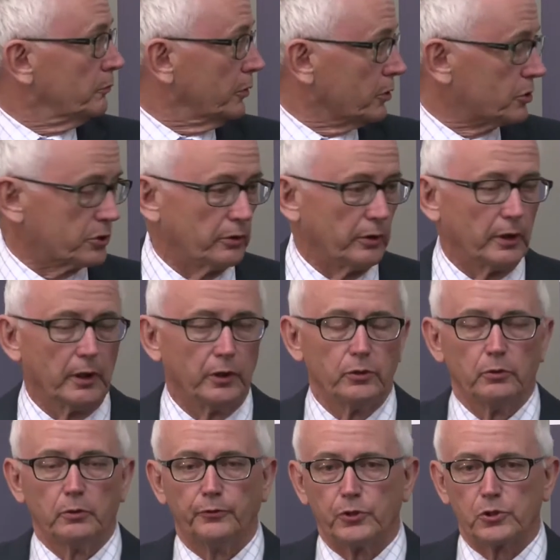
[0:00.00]
Minister, and
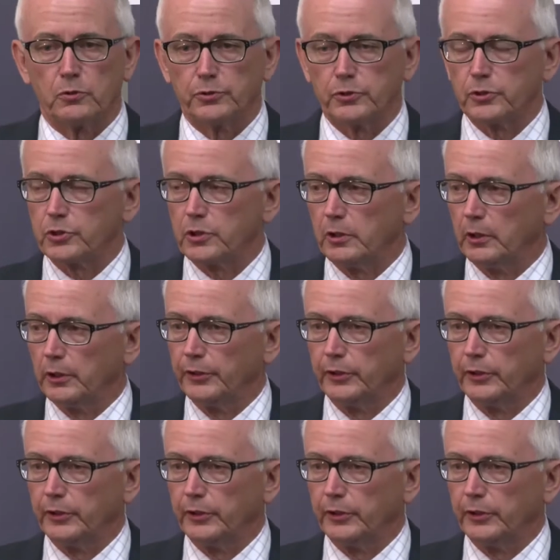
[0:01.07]
your officials in CERA.